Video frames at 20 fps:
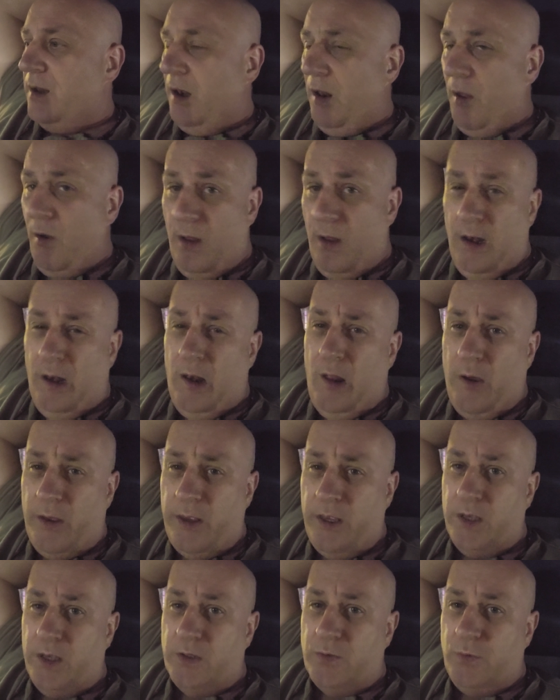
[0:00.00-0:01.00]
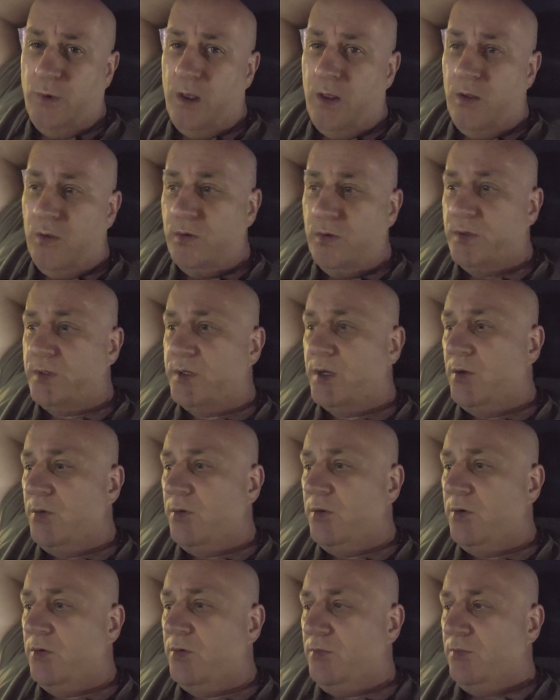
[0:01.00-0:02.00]
a lot of light as well,
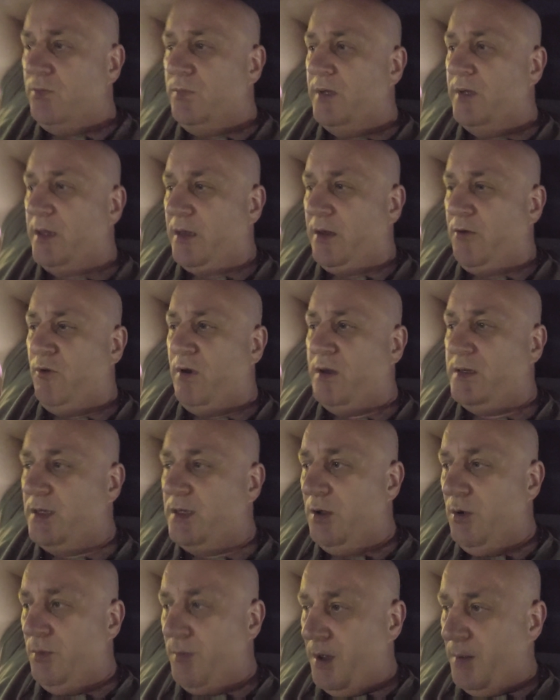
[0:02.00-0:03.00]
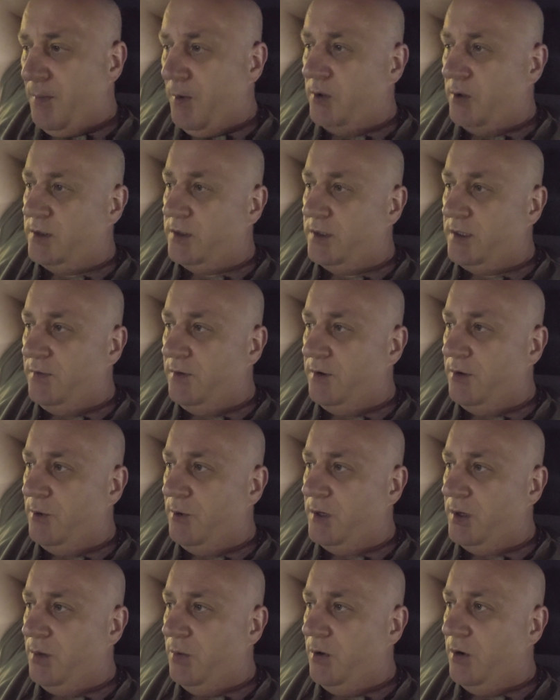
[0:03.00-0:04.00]
so that creates a little bit of positivity
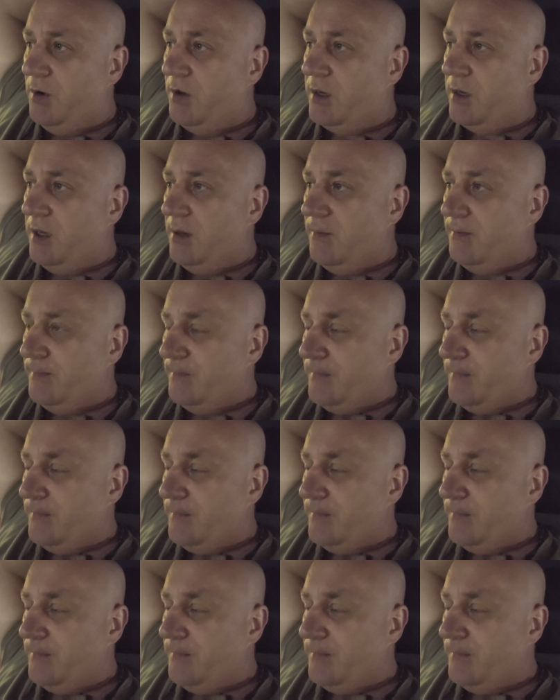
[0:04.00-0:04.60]
when you're working.